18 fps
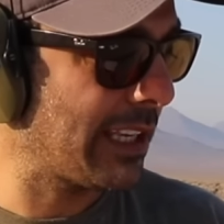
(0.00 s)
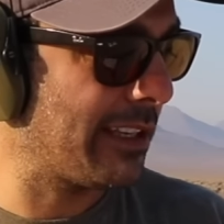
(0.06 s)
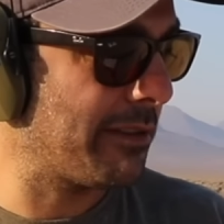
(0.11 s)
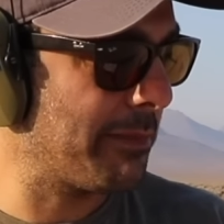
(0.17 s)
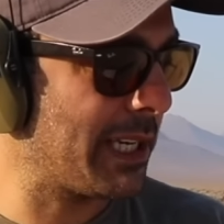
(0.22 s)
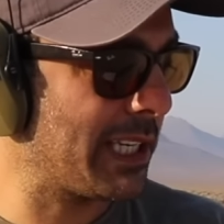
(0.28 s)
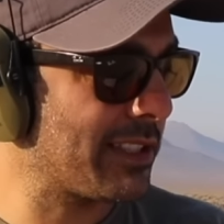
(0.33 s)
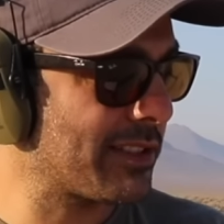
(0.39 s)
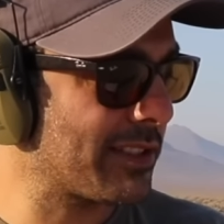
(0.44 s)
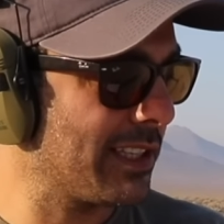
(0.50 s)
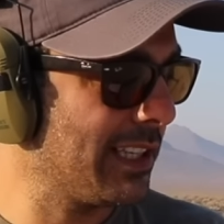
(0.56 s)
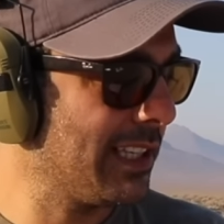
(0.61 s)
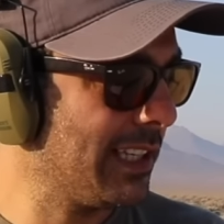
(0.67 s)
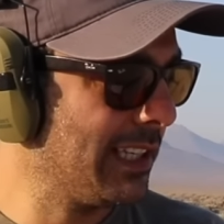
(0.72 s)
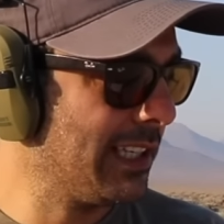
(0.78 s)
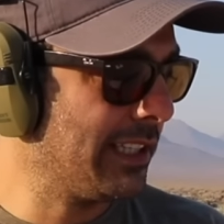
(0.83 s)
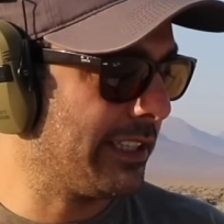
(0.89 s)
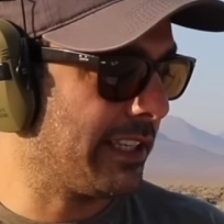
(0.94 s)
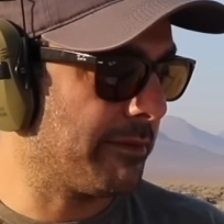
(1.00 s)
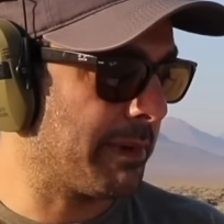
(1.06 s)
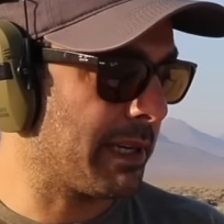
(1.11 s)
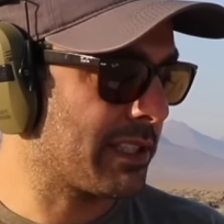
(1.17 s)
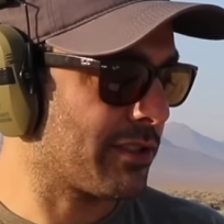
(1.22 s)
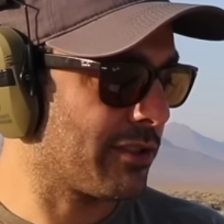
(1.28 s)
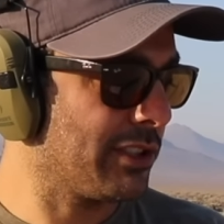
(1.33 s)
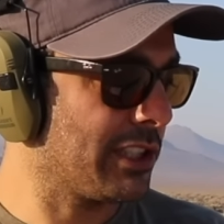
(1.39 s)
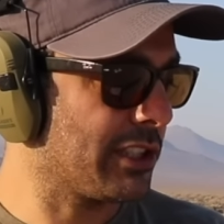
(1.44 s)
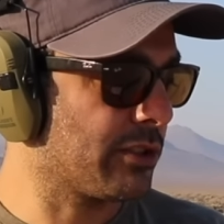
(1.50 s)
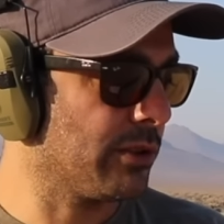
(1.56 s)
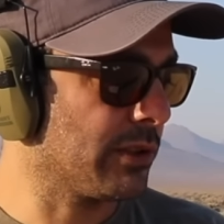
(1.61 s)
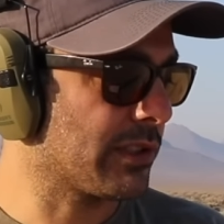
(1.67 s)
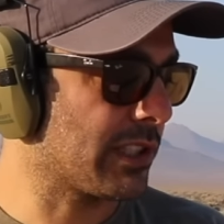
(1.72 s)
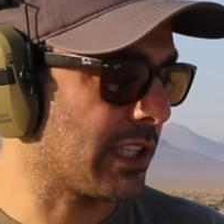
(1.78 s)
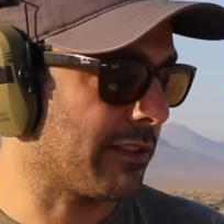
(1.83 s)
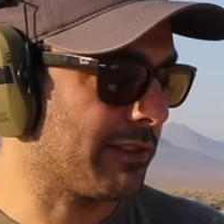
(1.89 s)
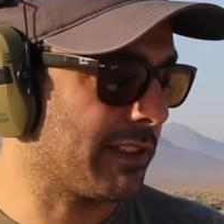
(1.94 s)
He makes he makes really cool
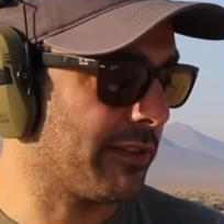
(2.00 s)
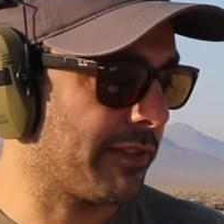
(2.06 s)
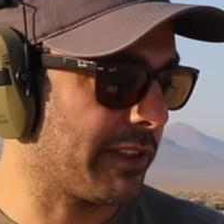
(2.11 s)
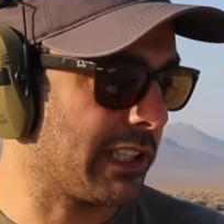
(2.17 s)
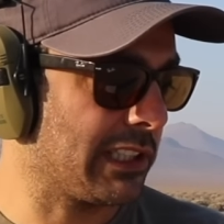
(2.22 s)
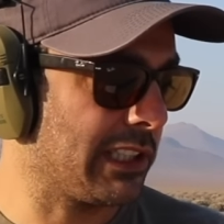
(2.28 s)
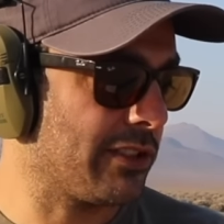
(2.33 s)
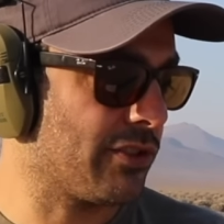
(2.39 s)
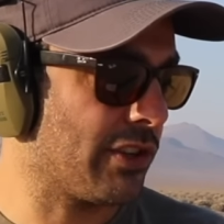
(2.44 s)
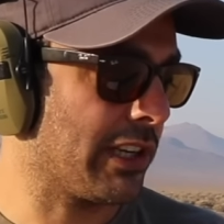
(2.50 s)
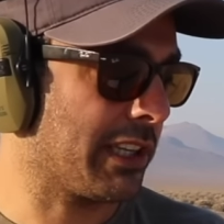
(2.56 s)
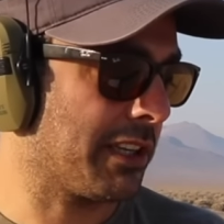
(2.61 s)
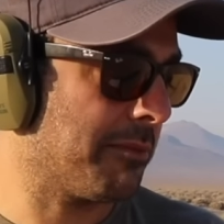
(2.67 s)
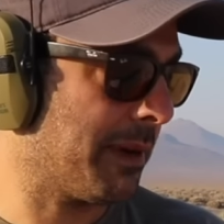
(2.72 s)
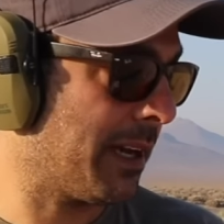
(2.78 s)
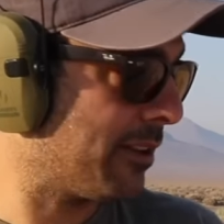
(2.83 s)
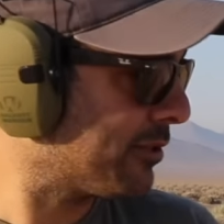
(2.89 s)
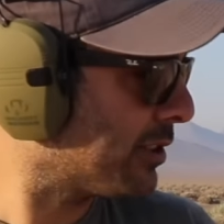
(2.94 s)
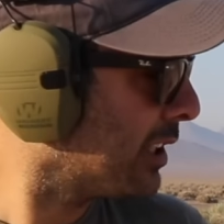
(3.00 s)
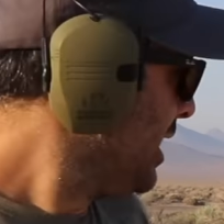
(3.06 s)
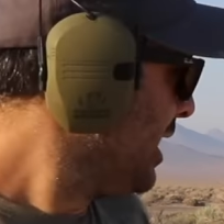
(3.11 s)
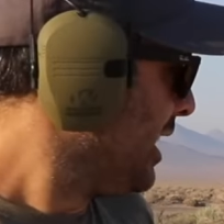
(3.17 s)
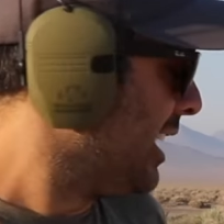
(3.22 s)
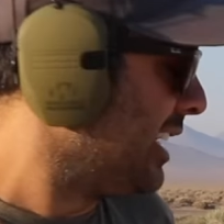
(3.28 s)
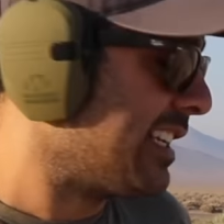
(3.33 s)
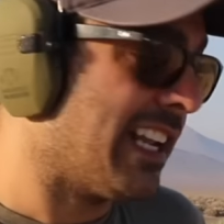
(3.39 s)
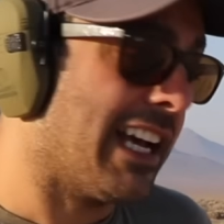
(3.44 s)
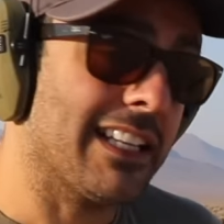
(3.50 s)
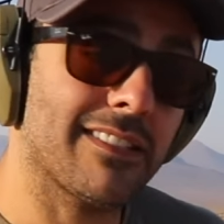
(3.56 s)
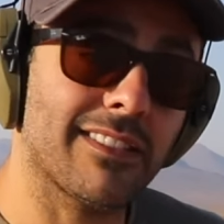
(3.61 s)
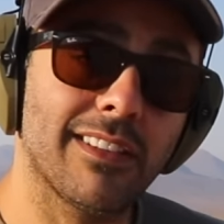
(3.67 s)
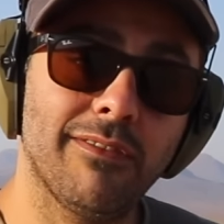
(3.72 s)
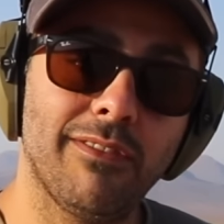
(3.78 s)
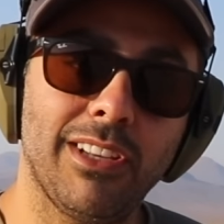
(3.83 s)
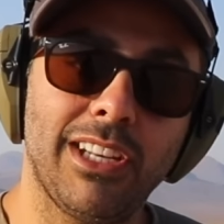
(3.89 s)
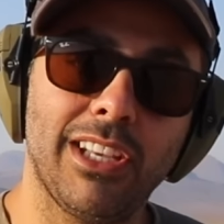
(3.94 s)
stuff, definitely check him out. And that's
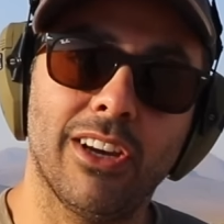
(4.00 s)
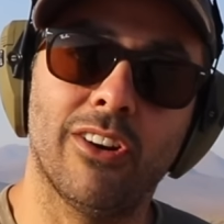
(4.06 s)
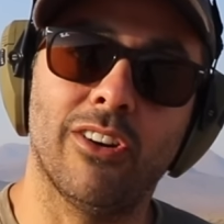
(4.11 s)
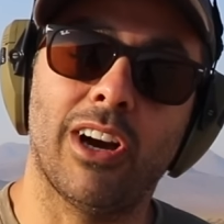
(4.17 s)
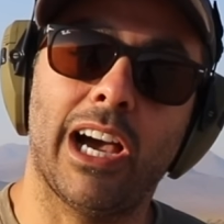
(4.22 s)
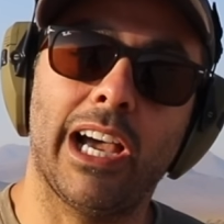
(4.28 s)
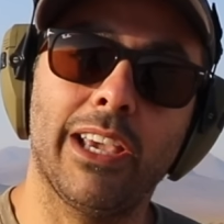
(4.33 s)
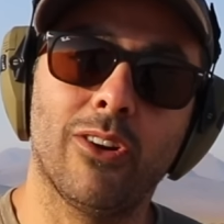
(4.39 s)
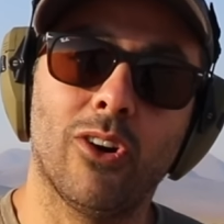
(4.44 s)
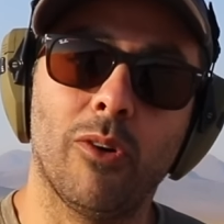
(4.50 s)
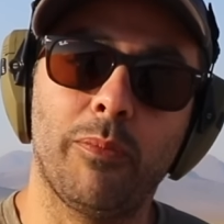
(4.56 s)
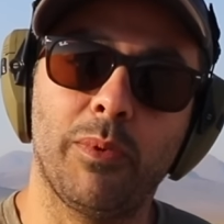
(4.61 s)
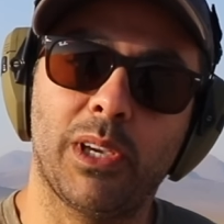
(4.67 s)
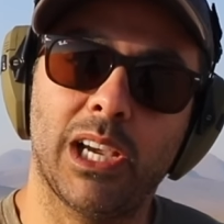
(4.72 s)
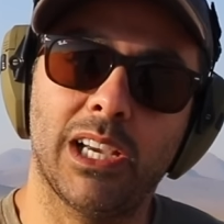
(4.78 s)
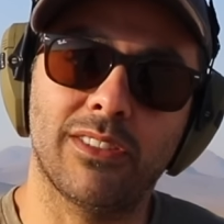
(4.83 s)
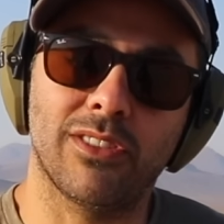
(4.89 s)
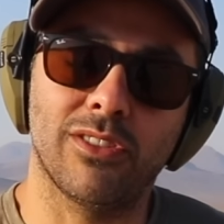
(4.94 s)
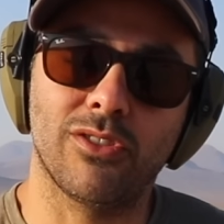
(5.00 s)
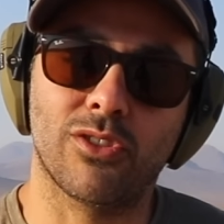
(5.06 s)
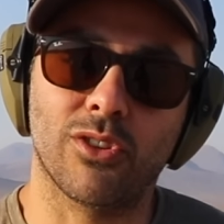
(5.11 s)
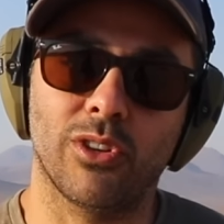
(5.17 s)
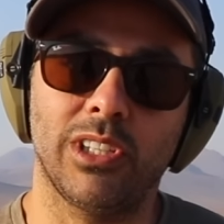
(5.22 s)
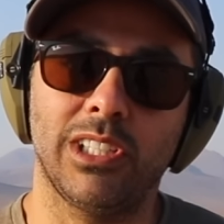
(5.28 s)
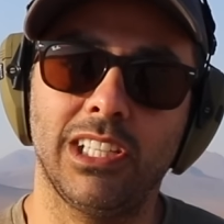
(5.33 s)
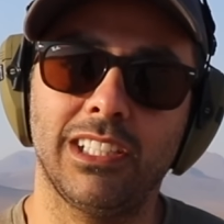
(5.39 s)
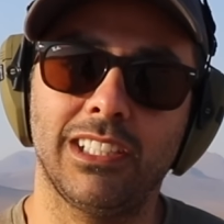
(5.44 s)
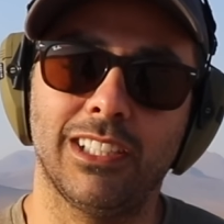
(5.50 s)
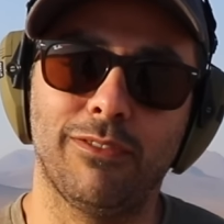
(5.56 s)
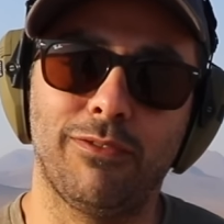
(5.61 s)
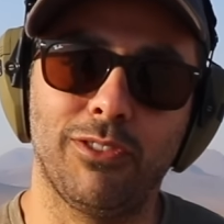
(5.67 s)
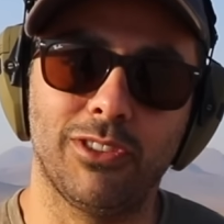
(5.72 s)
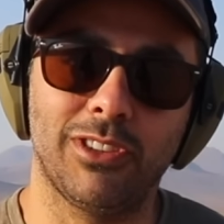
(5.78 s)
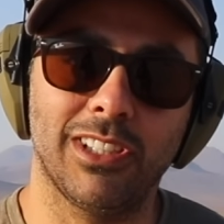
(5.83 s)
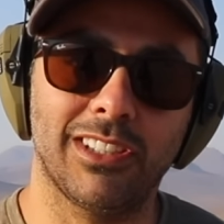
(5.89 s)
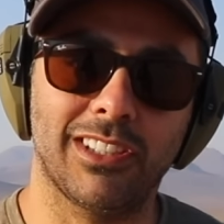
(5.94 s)
the video. I hope you guys enjoyed it. If
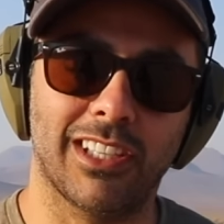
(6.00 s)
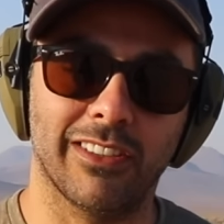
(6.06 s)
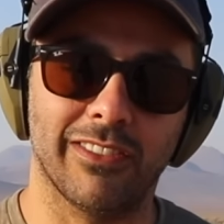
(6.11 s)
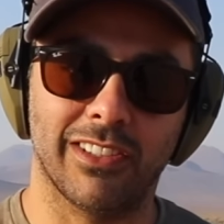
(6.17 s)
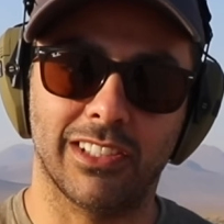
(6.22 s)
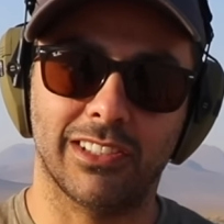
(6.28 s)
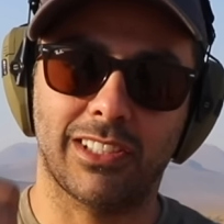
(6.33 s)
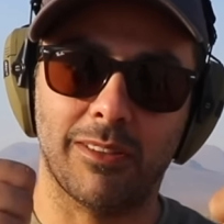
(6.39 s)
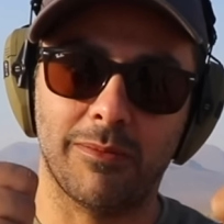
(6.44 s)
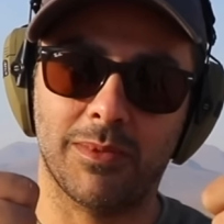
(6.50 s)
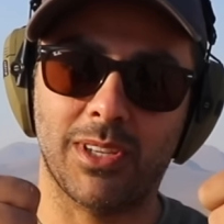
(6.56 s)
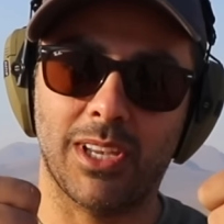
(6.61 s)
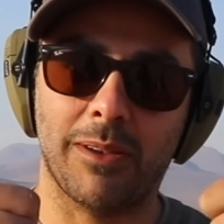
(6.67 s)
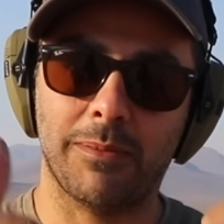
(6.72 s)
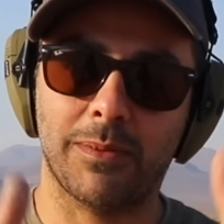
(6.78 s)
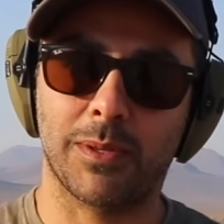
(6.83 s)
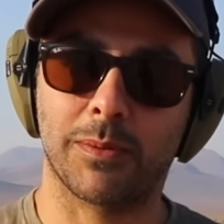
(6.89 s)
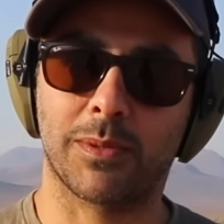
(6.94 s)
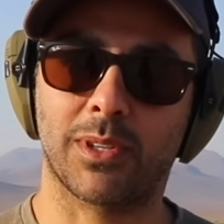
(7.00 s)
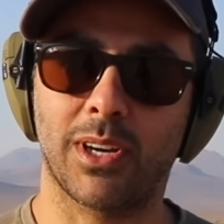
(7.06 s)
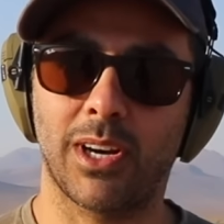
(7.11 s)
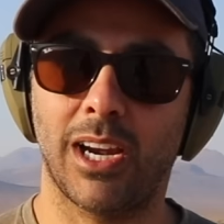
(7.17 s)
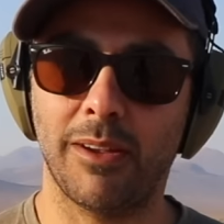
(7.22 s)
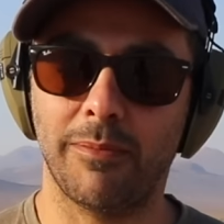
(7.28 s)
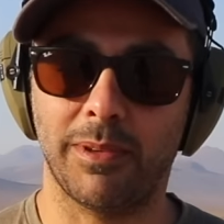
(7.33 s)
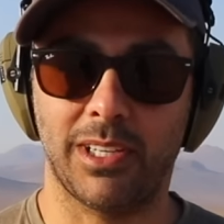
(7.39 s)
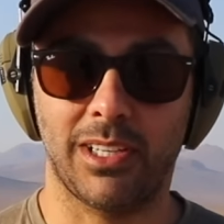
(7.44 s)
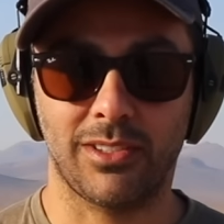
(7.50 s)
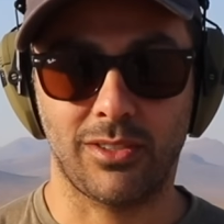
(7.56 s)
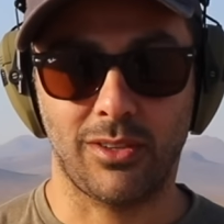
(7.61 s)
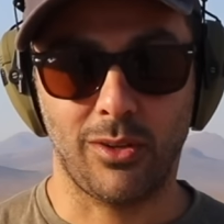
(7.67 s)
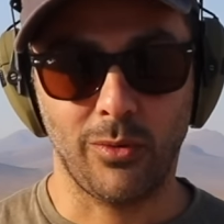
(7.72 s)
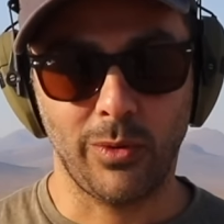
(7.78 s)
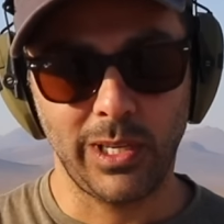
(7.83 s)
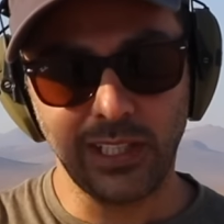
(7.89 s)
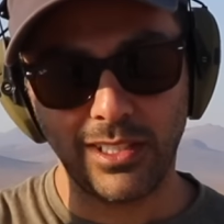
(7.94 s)
you did, give it a thumbs up, subscribe, and as
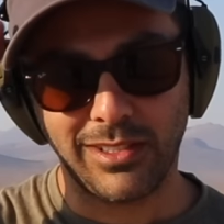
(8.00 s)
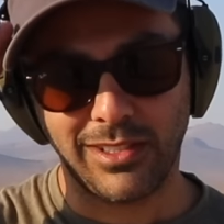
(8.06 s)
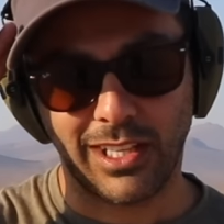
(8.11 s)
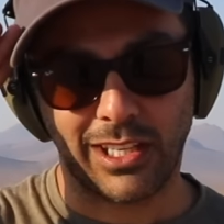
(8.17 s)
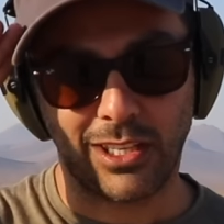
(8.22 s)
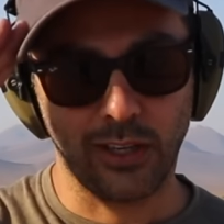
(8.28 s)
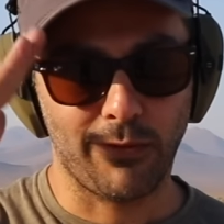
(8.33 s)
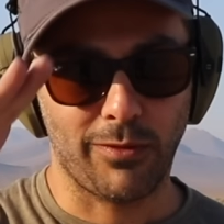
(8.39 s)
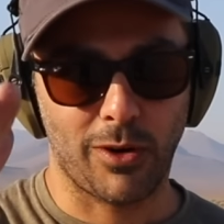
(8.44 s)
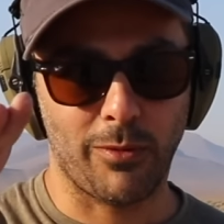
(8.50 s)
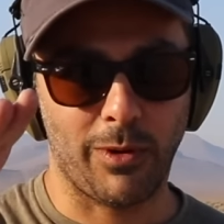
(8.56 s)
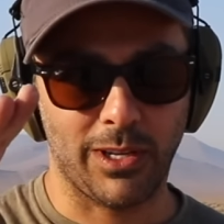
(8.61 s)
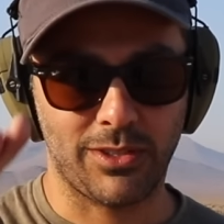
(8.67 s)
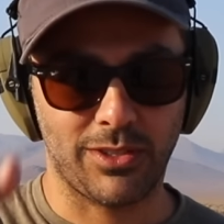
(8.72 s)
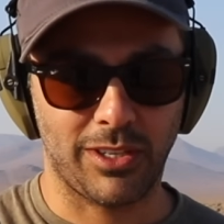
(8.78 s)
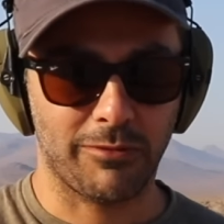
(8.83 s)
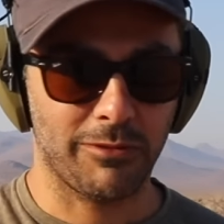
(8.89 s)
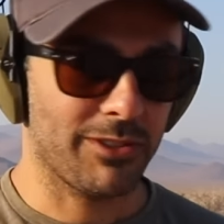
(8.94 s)
always, thank you for watching.